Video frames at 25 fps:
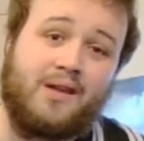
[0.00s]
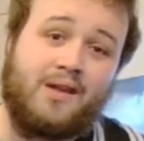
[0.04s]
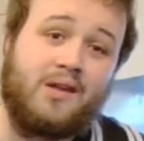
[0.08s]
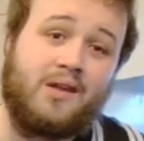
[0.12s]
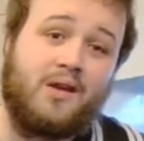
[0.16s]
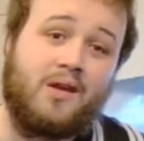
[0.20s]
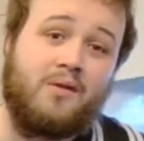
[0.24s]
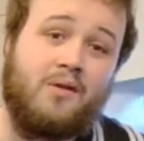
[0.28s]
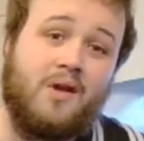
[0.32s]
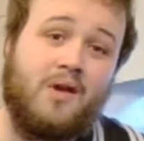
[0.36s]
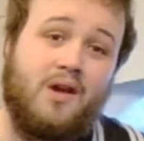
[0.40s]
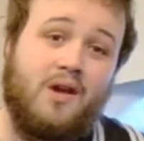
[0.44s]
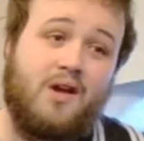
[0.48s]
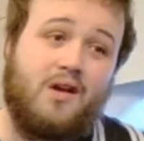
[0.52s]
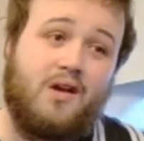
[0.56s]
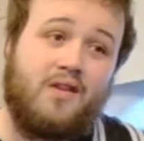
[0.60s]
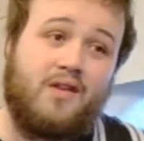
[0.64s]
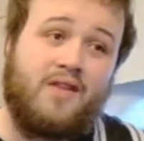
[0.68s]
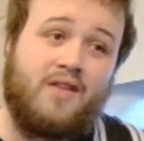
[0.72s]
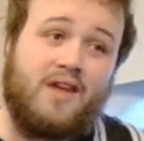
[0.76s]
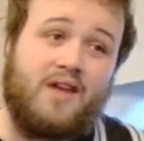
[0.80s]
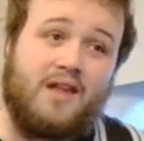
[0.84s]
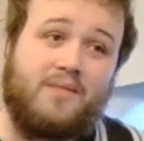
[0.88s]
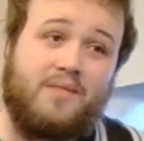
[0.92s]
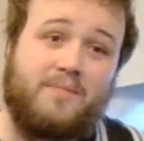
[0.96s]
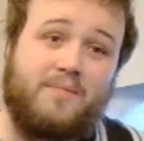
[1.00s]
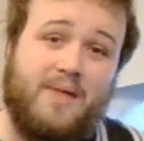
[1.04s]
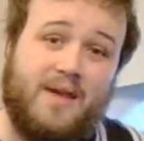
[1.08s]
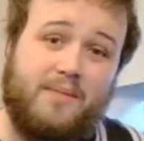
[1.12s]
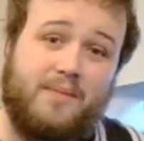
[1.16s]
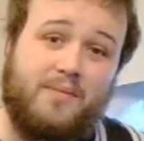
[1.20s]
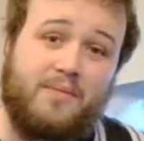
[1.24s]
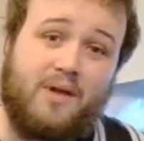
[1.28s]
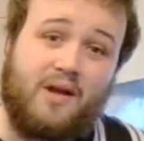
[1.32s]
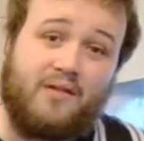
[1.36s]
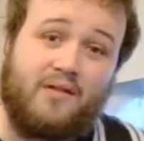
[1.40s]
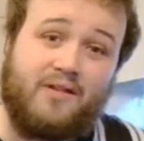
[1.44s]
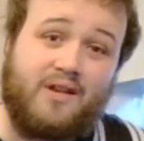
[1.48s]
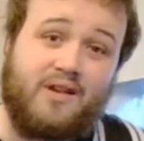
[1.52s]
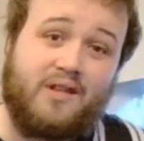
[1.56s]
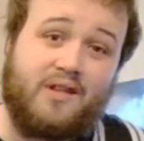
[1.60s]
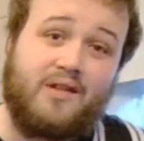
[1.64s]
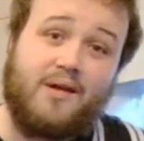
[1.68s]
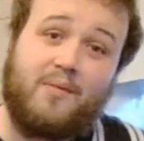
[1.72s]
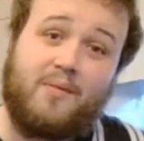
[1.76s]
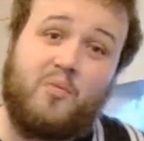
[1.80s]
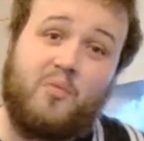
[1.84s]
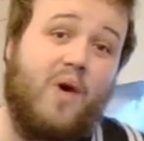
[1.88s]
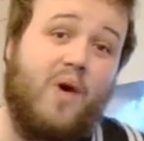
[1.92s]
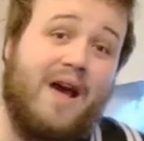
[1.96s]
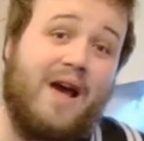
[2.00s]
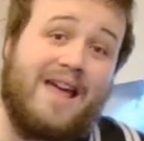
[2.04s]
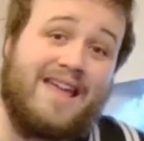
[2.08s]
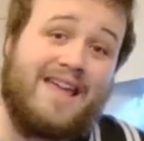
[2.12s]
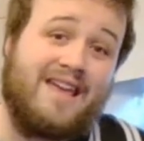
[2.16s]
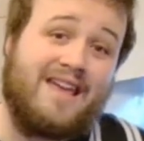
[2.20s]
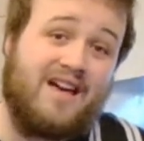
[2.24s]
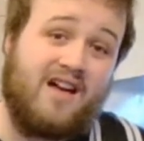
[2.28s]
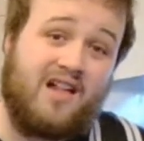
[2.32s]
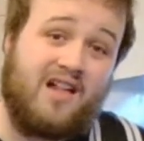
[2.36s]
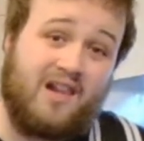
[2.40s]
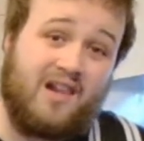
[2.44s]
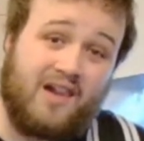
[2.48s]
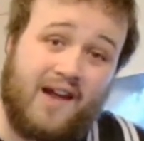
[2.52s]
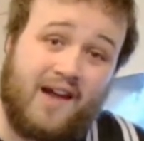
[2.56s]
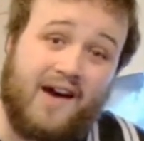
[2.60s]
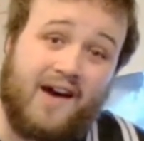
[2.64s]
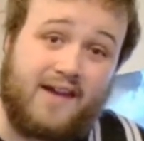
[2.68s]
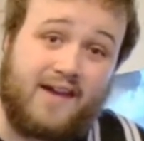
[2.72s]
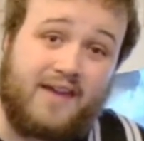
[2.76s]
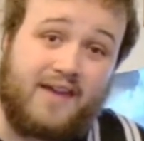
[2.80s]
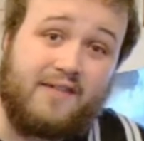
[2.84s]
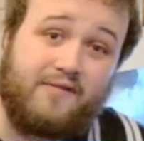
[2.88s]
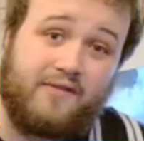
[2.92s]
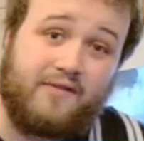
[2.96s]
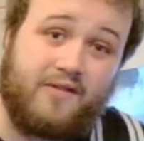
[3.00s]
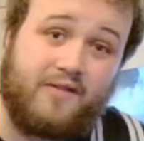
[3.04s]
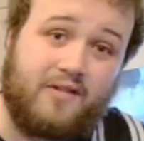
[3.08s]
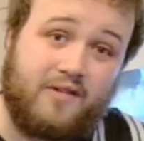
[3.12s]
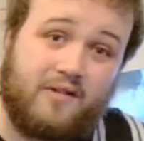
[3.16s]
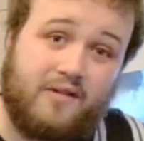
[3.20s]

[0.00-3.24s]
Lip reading: So these people are in some way alive.